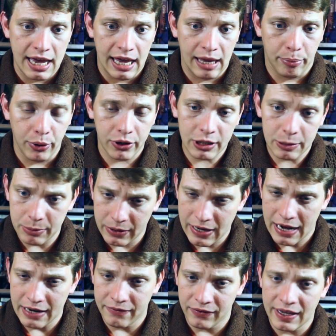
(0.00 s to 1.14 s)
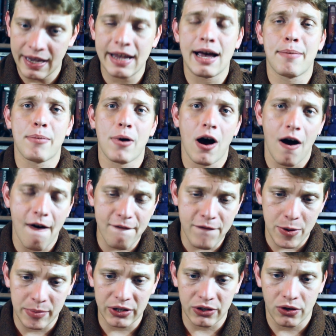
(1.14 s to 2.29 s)
He put on his protective gear apart
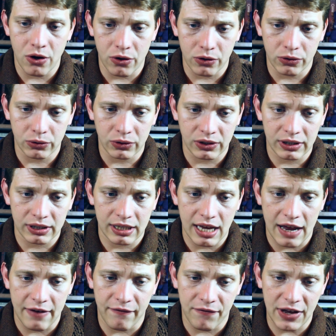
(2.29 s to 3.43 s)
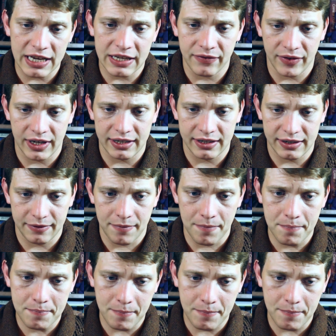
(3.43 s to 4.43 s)
from his goggles and face visor.